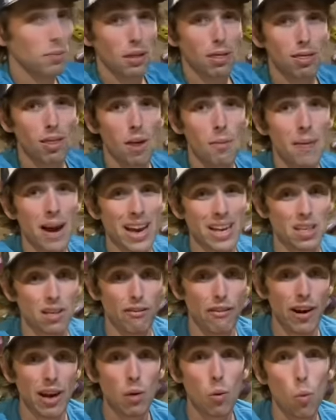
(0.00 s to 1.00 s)
from the thumb and is a
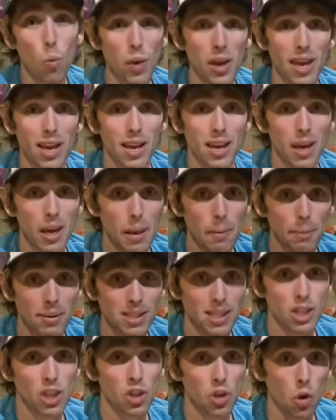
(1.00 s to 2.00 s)
very weak
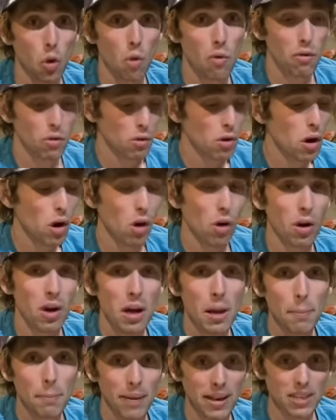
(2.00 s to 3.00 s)
position overall,
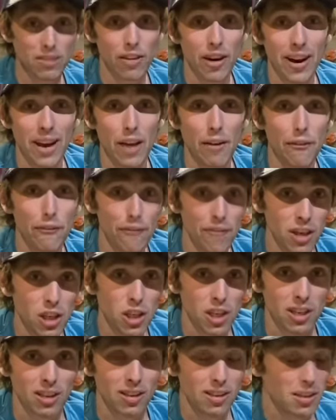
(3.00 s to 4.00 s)
but it's very
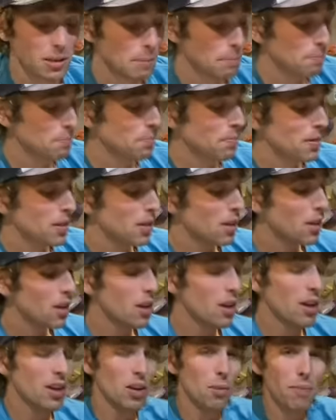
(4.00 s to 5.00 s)
efficient.
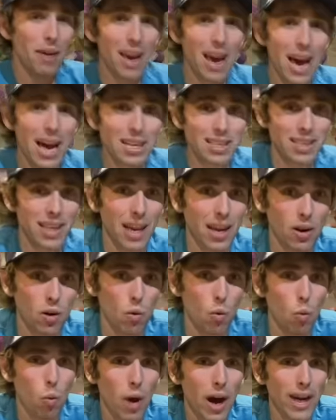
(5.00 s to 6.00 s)
You may ask then,
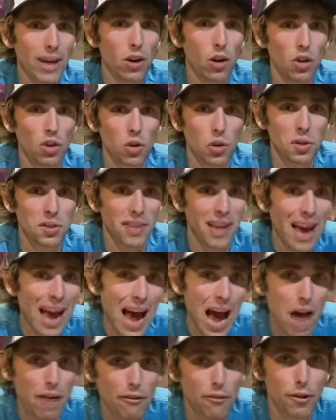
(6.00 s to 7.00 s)
why not use the
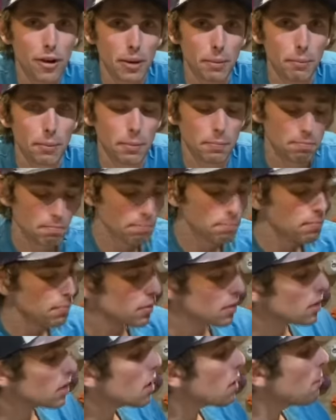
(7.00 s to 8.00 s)
half crimp?
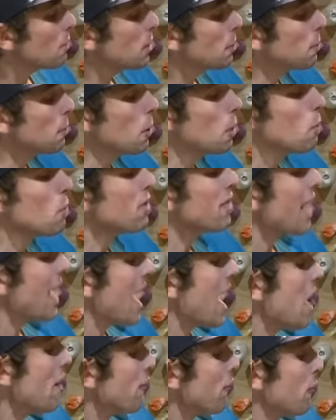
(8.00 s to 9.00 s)
The problem with
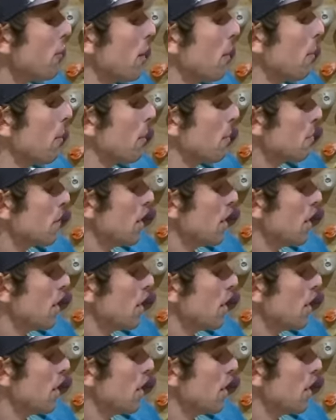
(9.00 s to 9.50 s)
the half crimp